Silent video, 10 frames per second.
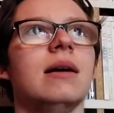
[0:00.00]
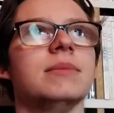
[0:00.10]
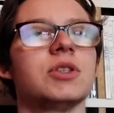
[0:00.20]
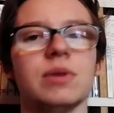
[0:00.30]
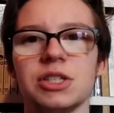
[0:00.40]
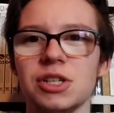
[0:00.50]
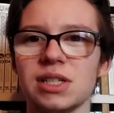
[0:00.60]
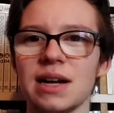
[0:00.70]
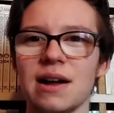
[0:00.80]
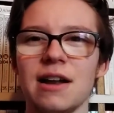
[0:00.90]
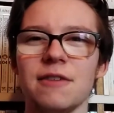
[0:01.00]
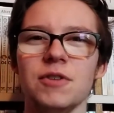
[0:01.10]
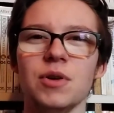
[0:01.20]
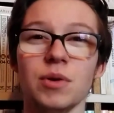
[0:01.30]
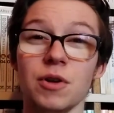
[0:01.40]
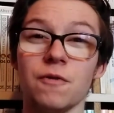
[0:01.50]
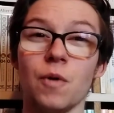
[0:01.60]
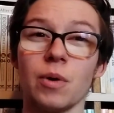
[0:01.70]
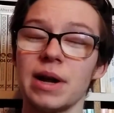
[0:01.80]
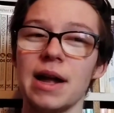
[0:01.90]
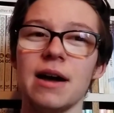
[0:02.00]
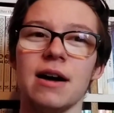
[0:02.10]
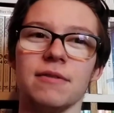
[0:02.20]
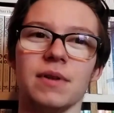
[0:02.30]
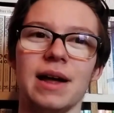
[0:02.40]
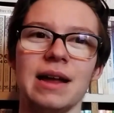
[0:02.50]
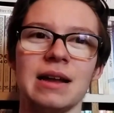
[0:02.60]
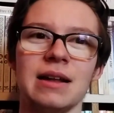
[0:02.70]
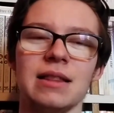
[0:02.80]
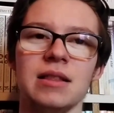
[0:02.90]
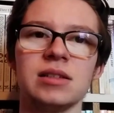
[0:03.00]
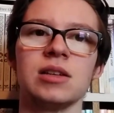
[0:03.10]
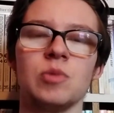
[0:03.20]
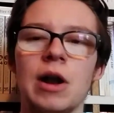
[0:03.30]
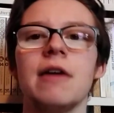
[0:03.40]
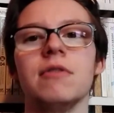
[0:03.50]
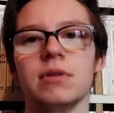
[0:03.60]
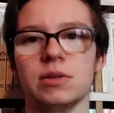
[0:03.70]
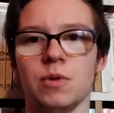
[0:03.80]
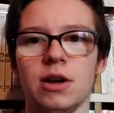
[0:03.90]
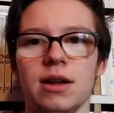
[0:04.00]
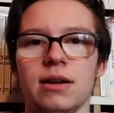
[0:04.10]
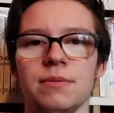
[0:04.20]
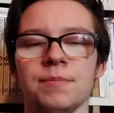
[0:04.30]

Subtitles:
So it's just that kind of new euphoria of like, this is what I've always wanted.